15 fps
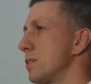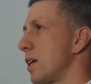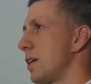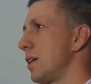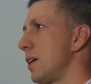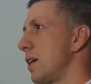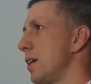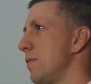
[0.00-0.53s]
I
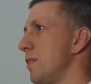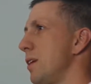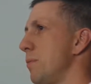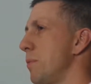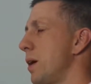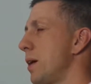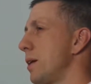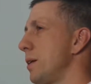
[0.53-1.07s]
didn't have
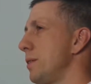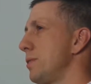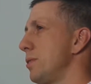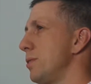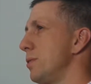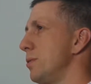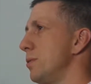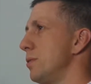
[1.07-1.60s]
anybody
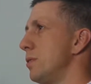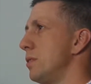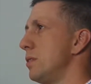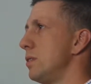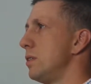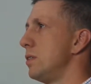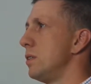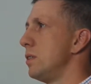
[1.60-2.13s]
to
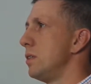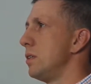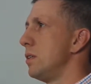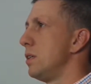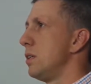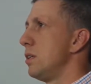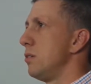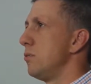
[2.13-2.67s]

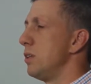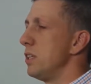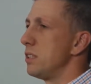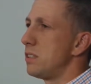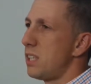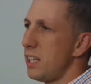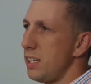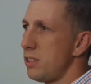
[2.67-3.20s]
really
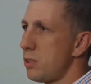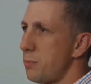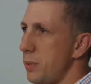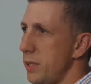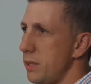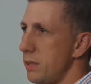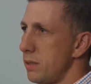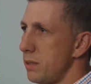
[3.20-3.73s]
teach
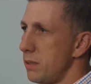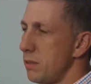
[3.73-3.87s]
me,